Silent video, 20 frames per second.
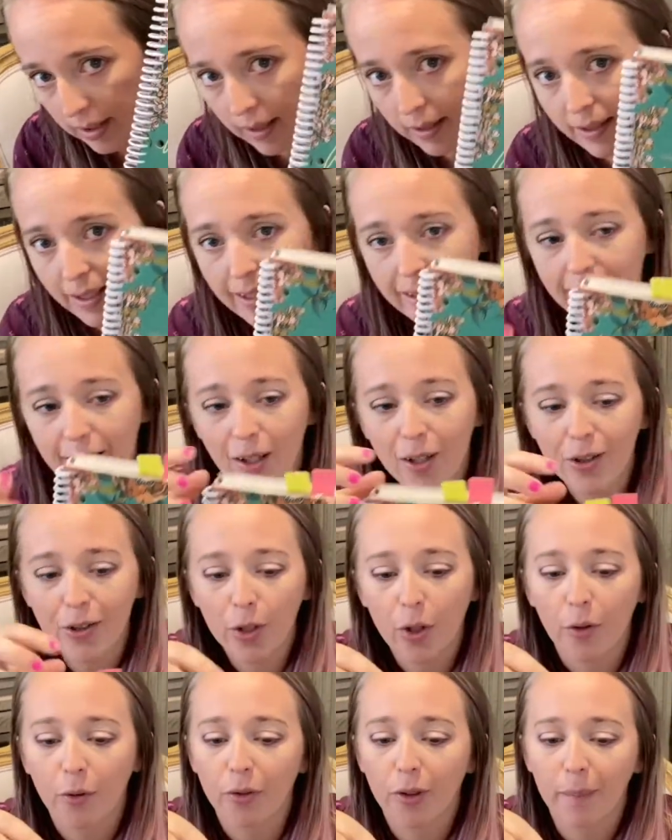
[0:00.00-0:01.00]
this is.
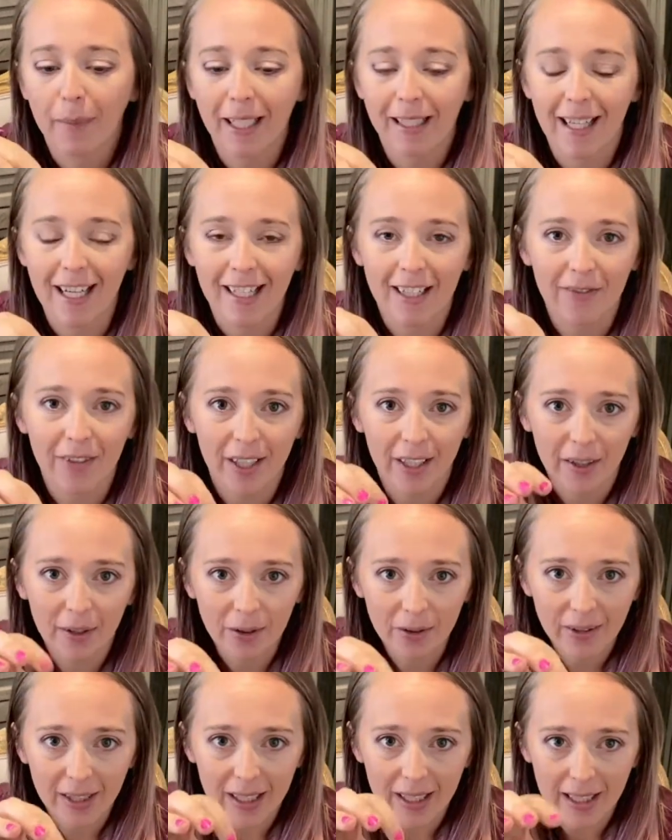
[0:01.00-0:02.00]
Also, for my last
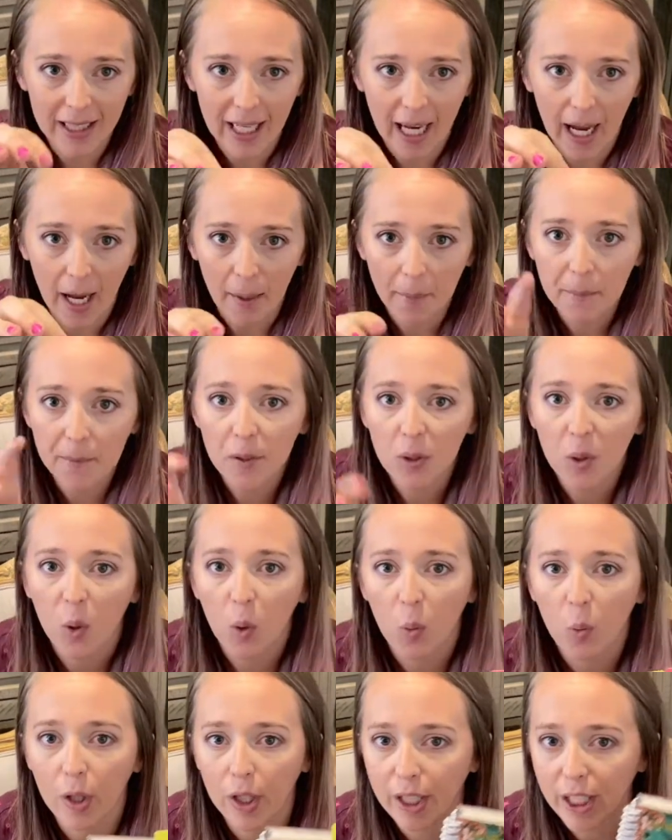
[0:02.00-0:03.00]
video, these tabs
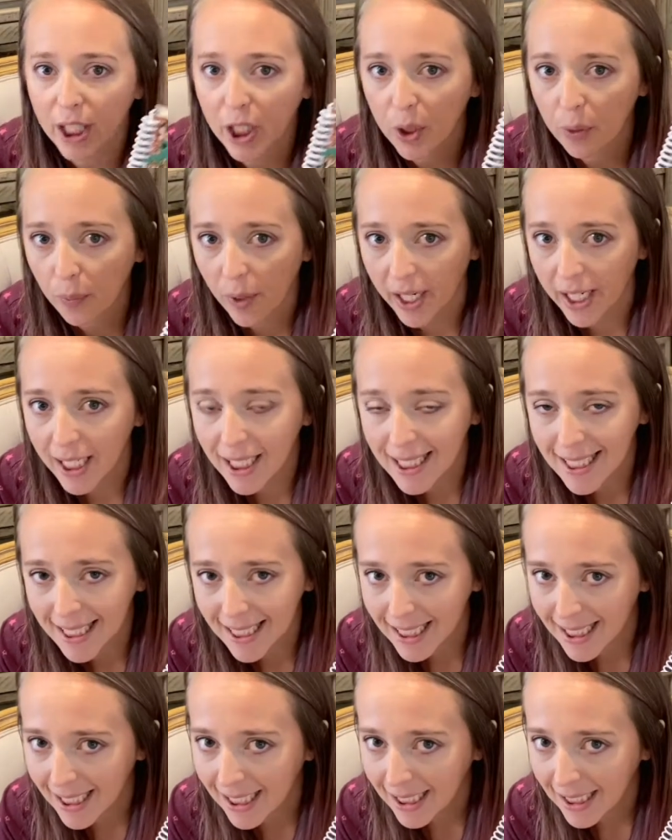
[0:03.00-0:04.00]
working great
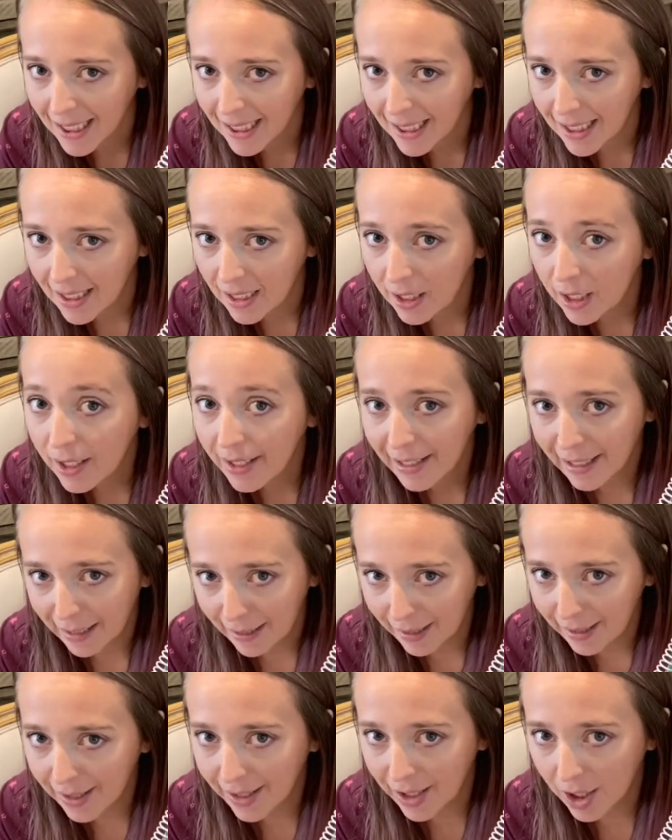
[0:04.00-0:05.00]

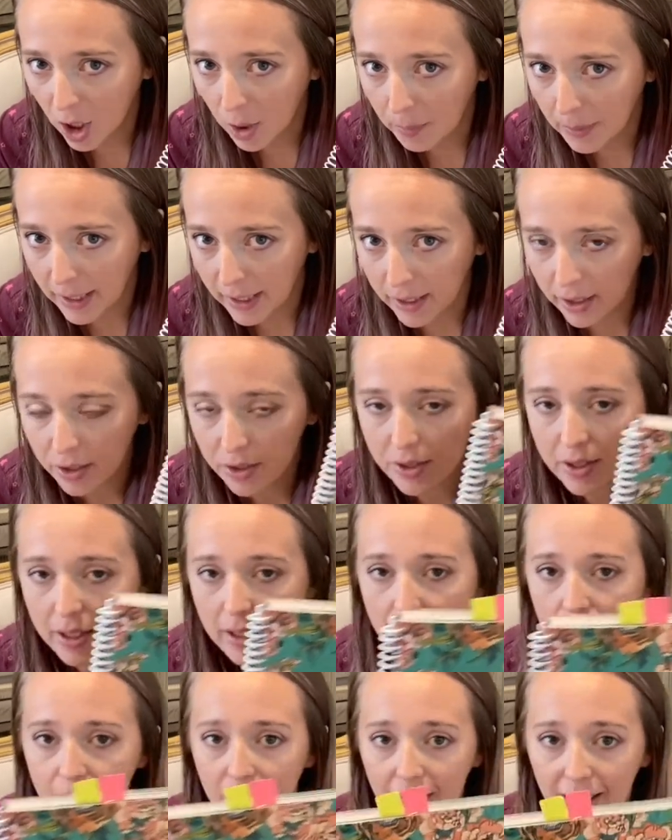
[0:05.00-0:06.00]
in our planners.
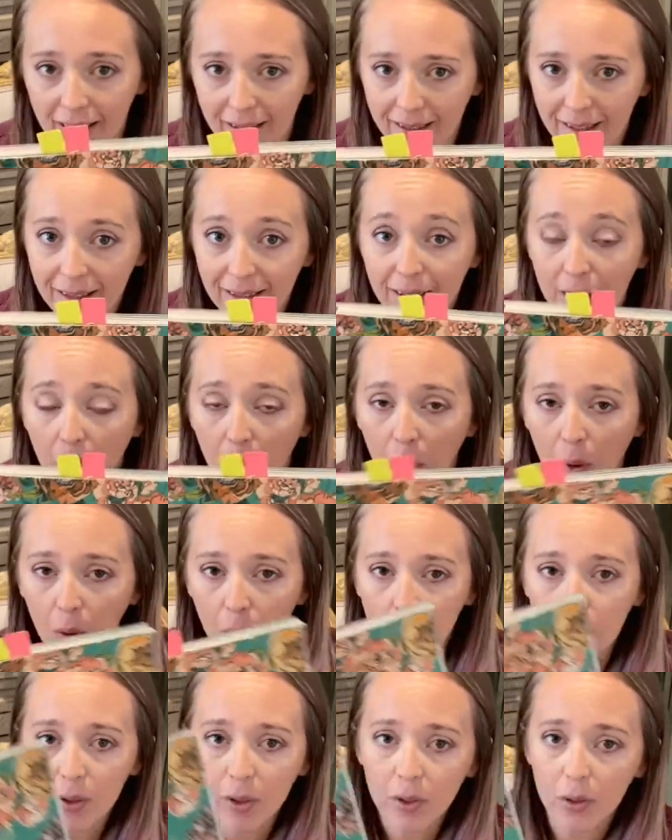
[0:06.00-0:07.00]
So this is the
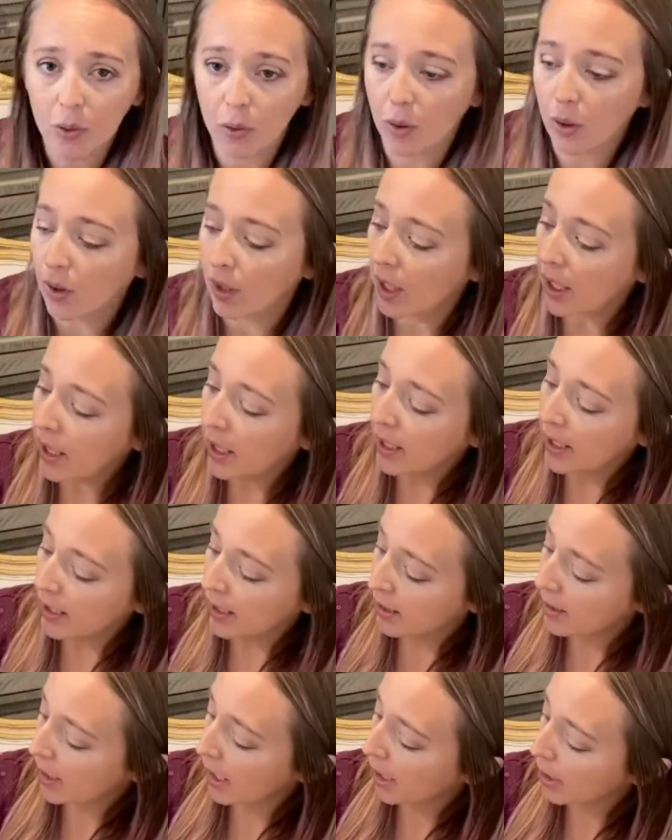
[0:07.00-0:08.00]
Homeschool.
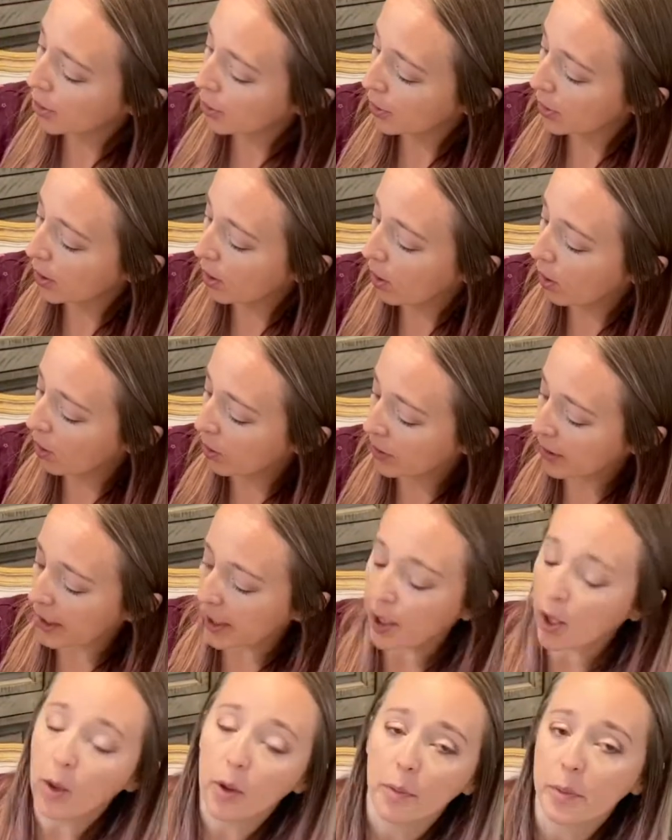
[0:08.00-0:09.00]
It's actually called a
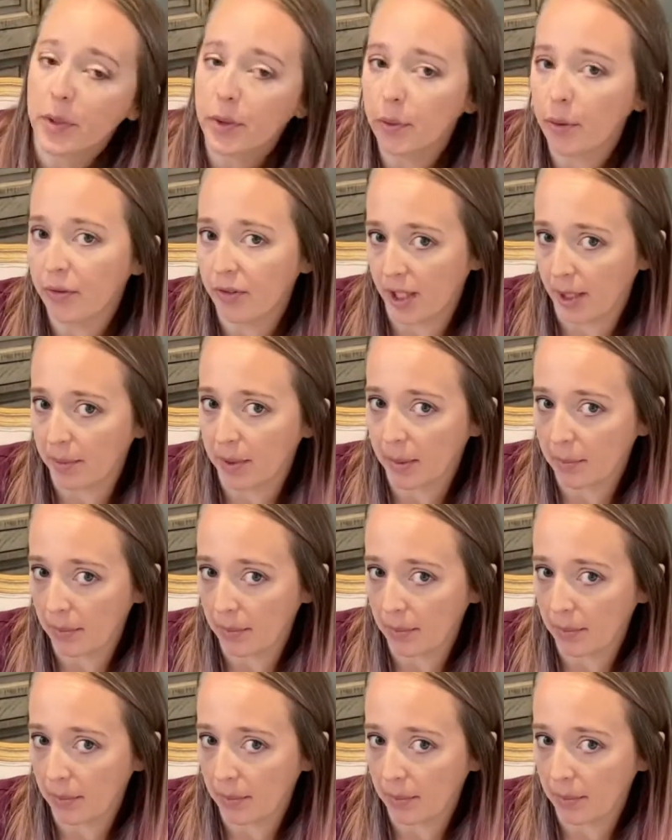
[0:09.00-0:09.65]
Homeschool Family